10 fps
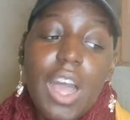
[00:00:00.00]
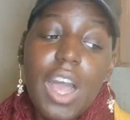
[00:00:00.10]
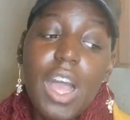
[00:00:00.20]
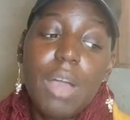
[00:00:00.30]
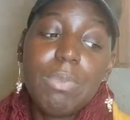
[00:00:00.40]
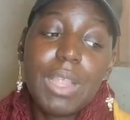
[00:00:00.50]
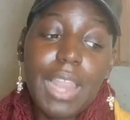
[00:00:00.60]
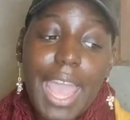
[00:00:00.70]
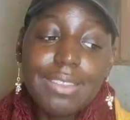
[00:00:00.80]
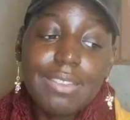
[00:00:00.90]
the
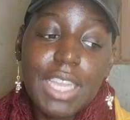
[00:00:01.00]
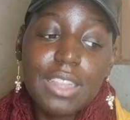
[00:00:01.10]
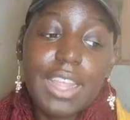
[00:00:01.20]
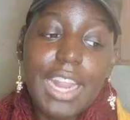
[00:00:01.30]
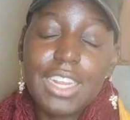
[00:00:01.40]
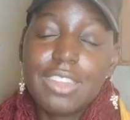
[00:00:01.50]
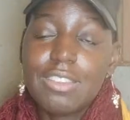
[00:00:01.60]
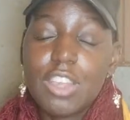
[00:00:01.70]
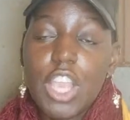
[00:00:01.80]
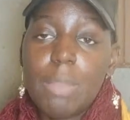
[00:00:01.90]
last thing that I need to
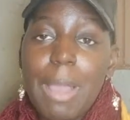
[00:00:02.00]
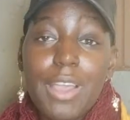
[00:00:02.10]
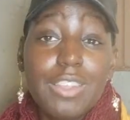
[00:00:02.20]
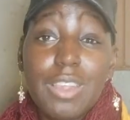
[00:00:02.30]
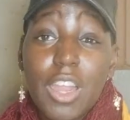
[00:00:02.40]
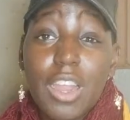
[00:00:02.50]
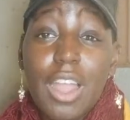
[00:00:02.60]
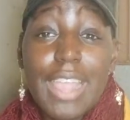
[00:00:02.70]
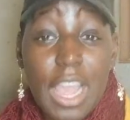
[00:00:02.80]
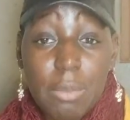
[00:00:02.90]
tell y'all about is our
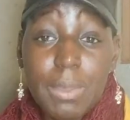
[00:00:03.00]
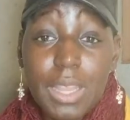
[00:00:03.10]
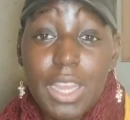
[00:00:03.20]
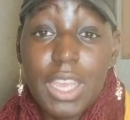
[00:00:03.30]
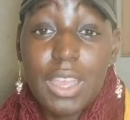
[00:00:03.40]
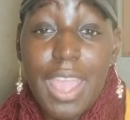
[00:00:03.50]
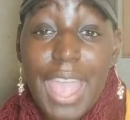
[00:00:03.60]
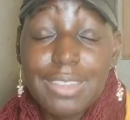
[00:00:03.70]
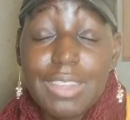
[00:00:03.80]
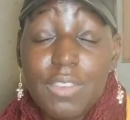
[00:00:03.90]
accountability
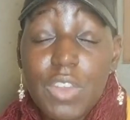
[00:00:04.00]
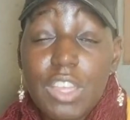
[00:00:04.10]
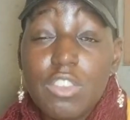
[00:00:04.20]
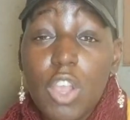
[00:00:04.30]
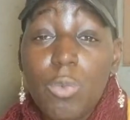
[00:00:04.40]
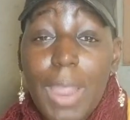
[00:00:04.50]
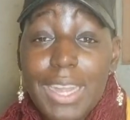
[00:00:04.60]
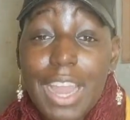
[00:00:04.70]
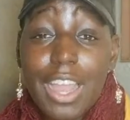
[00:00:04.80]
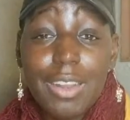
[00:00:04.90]
activity. So right
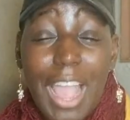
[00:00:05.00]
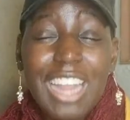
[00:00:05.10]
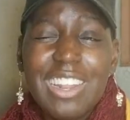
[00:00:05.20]
now, I